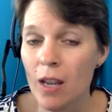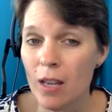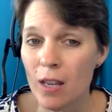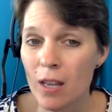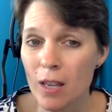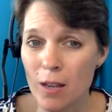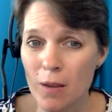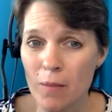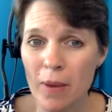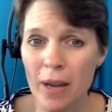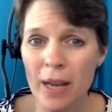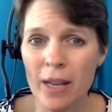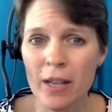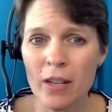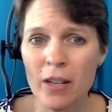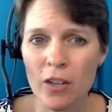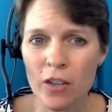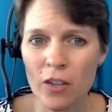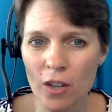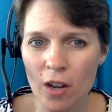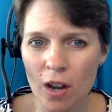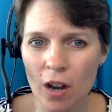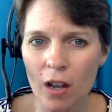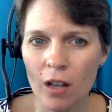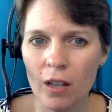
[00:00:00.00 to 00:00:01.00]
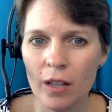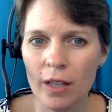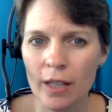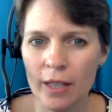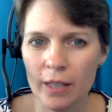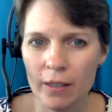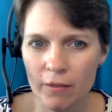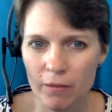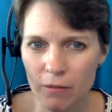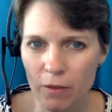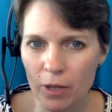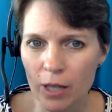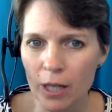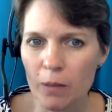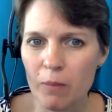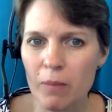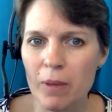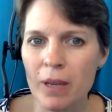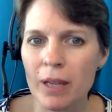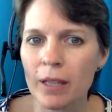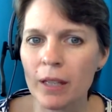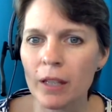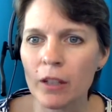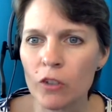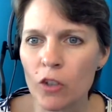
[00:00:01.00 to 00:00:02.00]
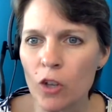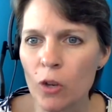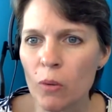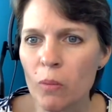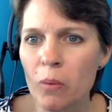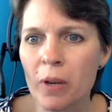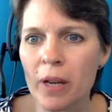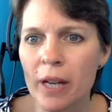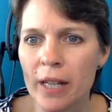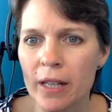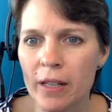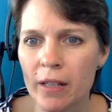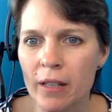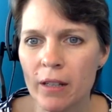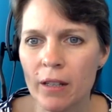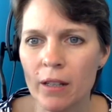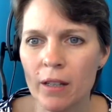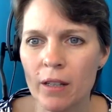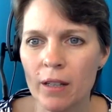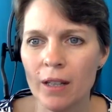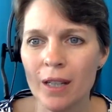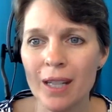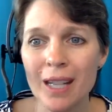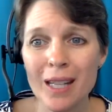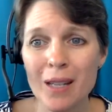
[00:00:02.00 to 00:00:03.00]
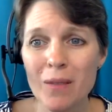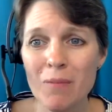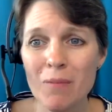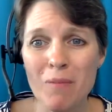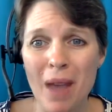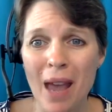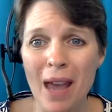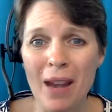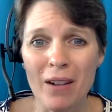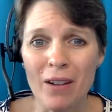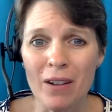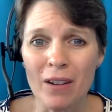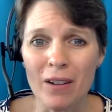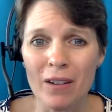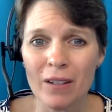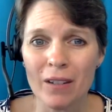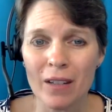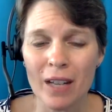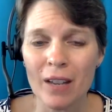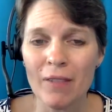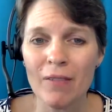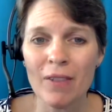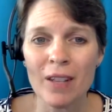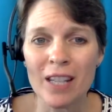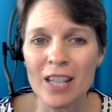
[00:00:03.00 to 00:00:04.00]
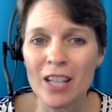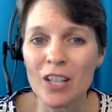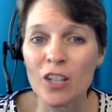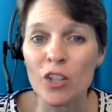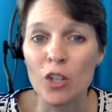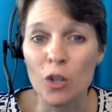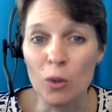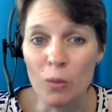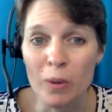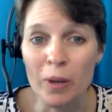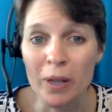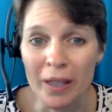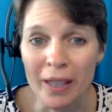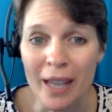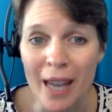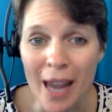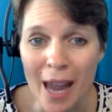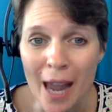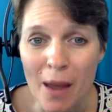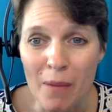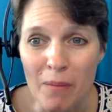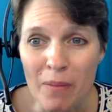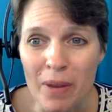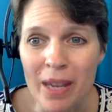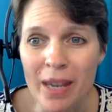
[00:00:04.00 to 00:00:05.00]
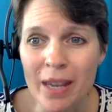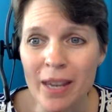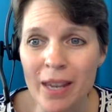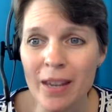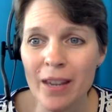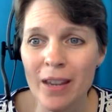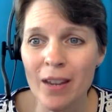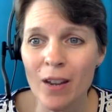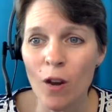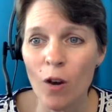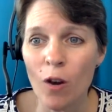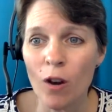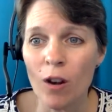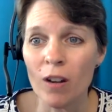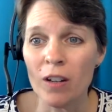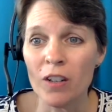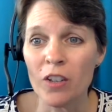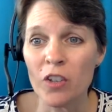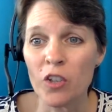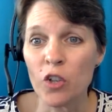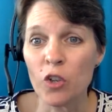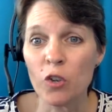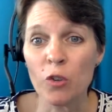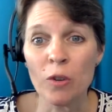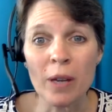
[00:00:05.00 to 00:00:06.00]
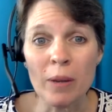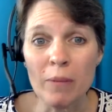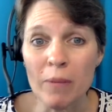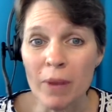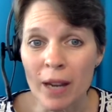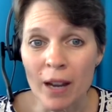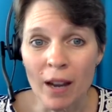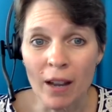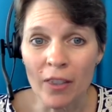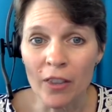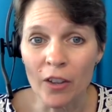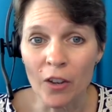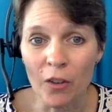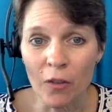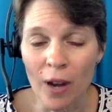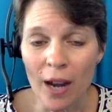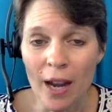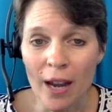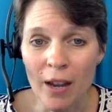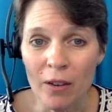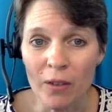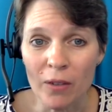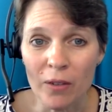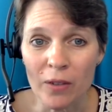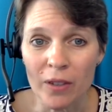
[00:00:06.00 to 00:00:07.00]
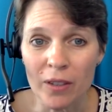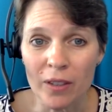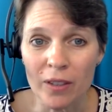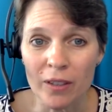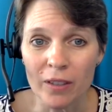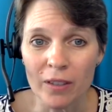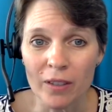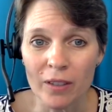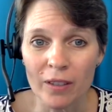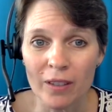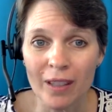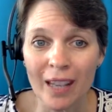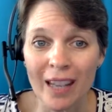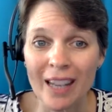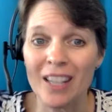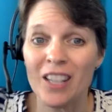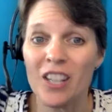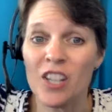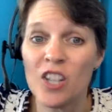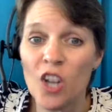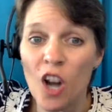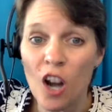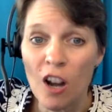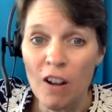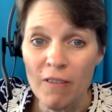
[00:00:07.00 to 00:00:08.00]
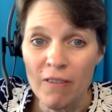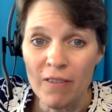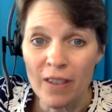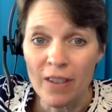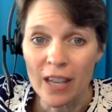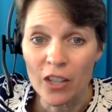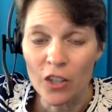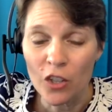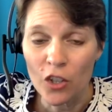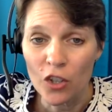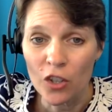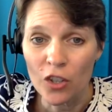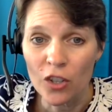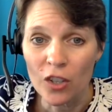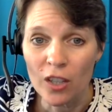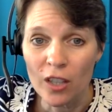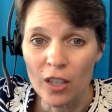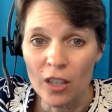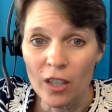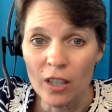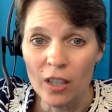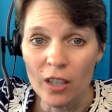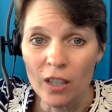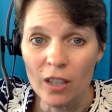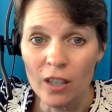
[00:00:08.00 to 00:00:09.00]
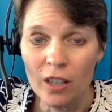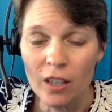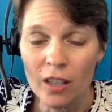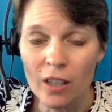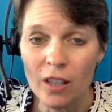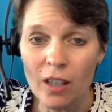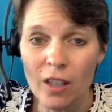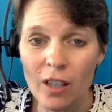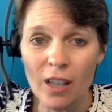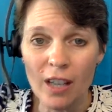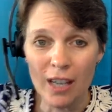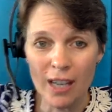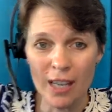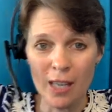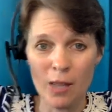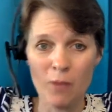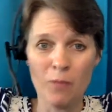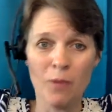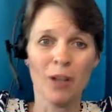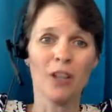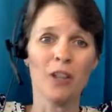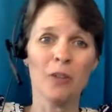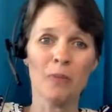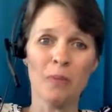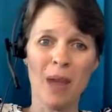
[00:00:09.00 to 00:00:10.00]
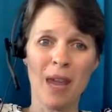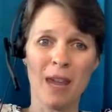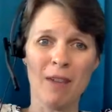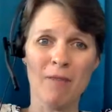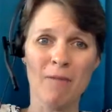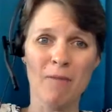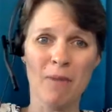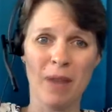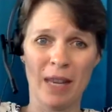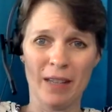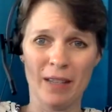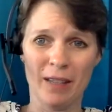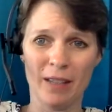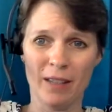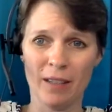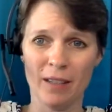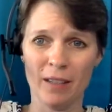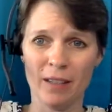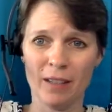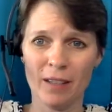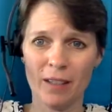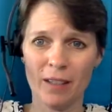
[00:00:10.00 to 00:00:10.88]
you might just call it really being exuberant. It doesn't matter if it's exuberantly happy or screaming on the ground like a starfish in the middle of the pavement.